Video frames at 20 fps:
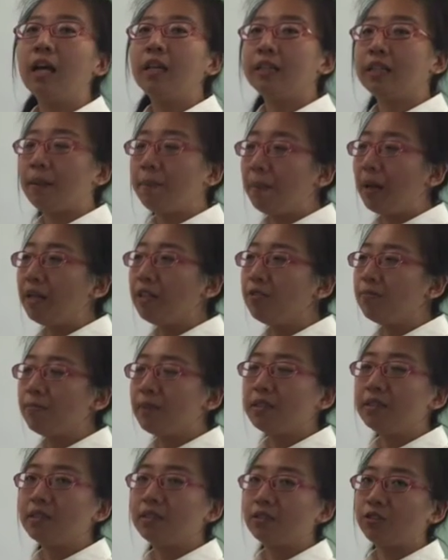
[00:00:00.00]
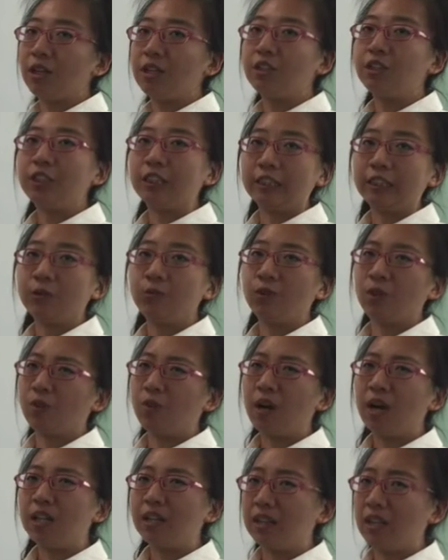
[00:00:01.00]
The management strategy
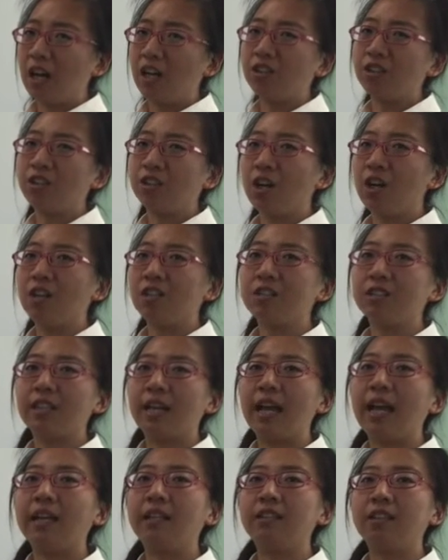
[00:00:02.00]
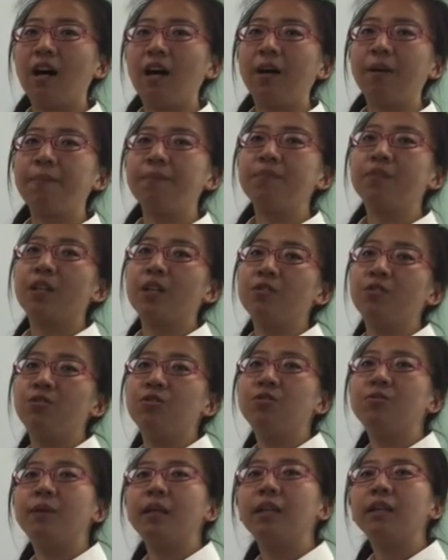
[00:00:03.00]
requires large cost and time
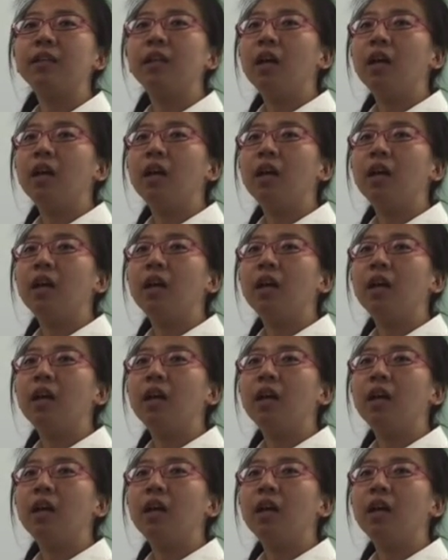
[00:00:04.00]
consuming.